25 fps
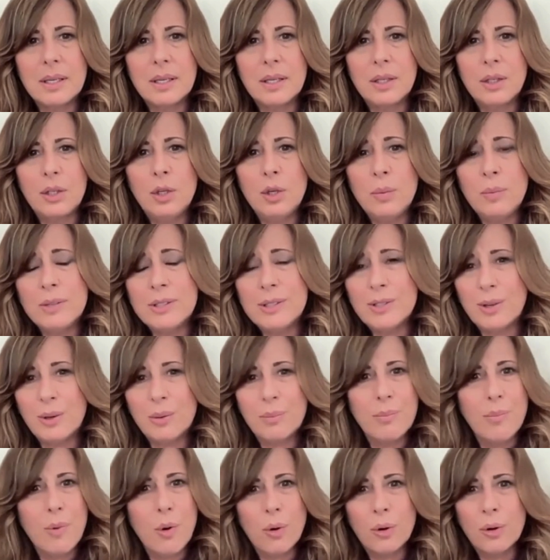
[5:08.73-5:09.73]
humans are
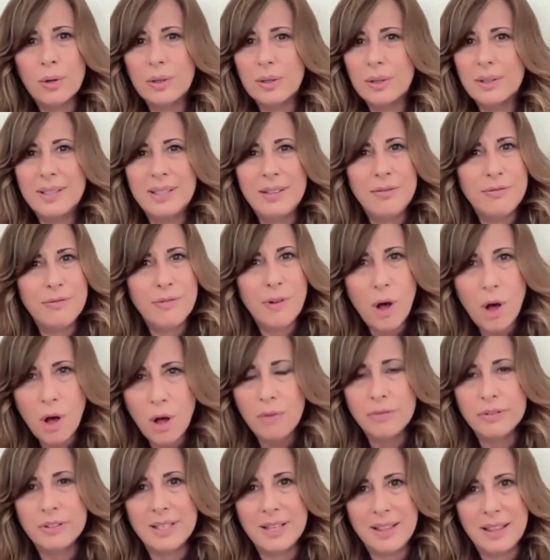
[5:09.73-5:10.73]
more
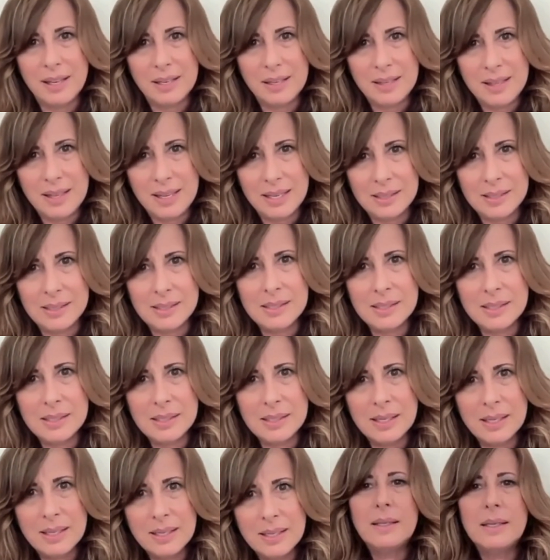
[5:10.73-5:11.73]
evolved than
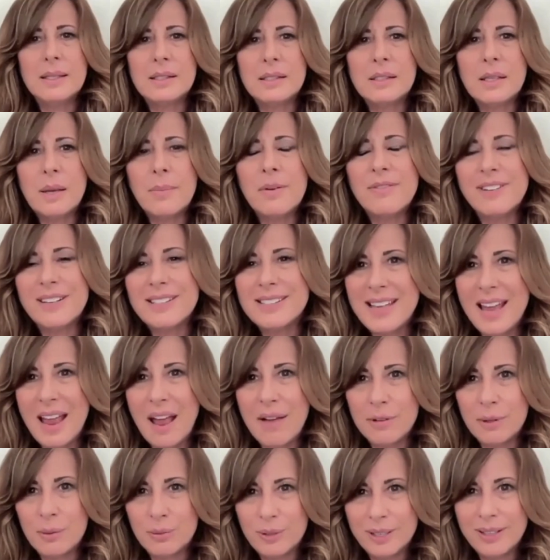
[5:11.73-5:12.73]
this. Yet some of us
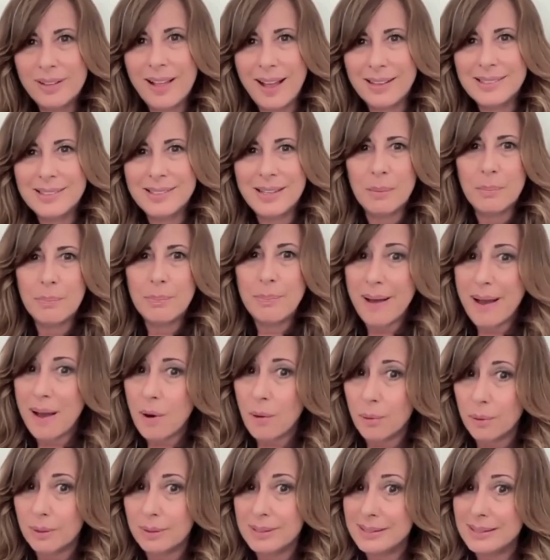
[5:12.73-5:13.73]
haven't realized that
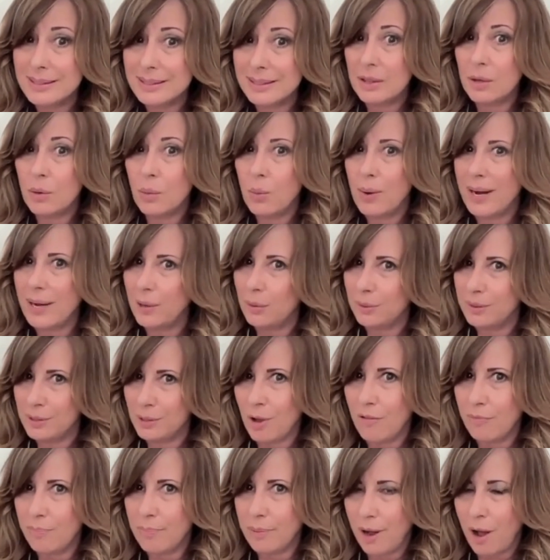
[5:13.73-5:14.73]
power isn't the way to
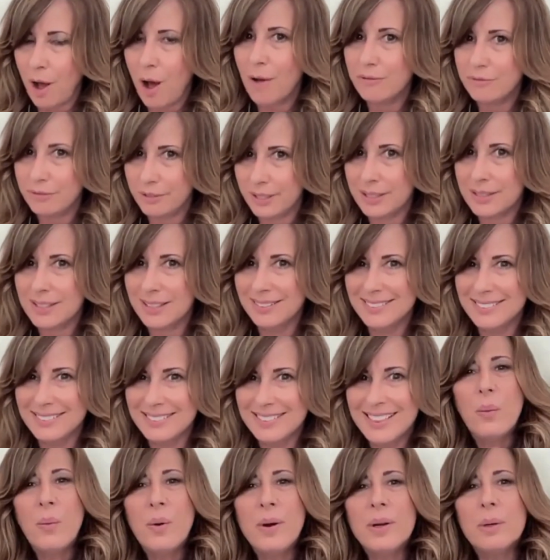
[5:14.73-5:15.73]
resolve conflict.
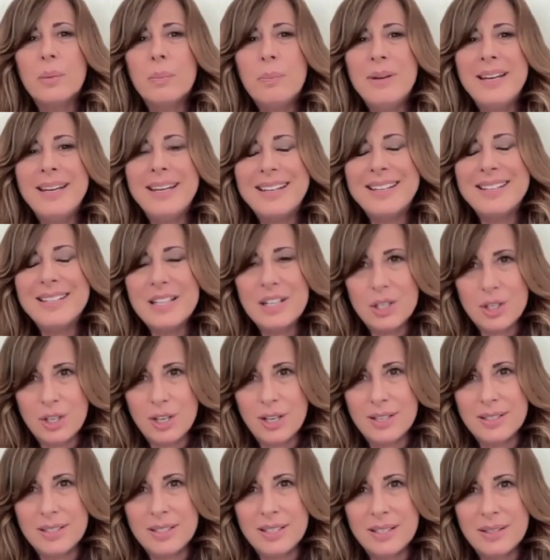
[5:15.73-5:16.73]
We're being
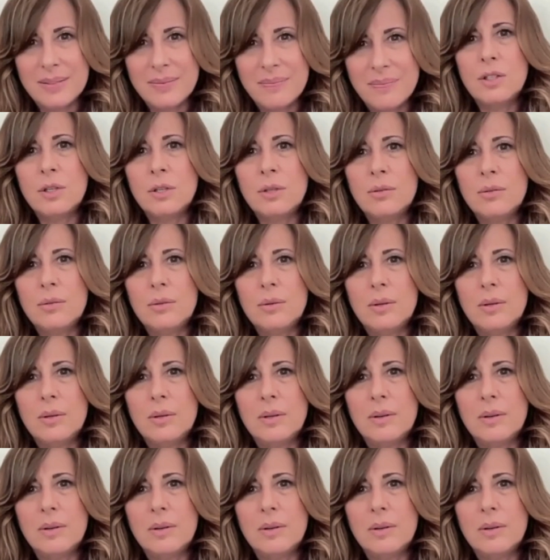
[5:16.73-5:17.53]
conditioned to